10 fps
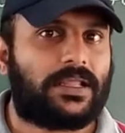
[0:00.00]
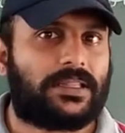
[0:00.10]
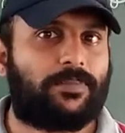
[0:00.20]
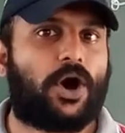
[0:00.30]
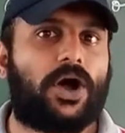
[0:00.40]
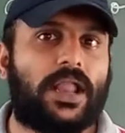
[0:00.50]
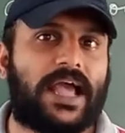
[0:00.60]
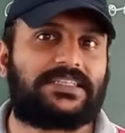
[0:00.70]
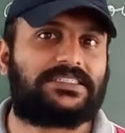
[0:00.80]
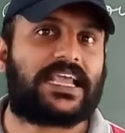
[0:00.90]
The ball
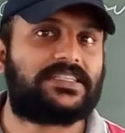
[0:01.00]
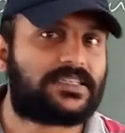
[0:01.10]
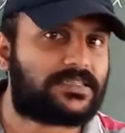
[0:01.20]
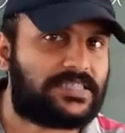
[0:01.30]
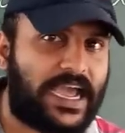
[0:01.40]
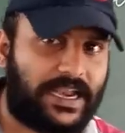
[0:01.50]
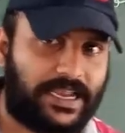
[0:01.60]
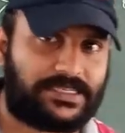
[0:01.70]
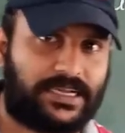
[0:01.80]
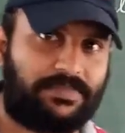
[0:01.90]
has changed its
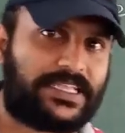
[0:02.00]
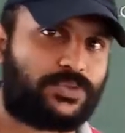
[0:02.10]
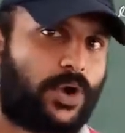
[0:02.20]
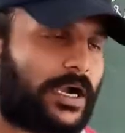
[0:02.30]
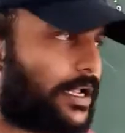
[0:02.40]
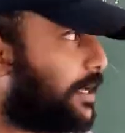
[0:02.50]
direction. Means what?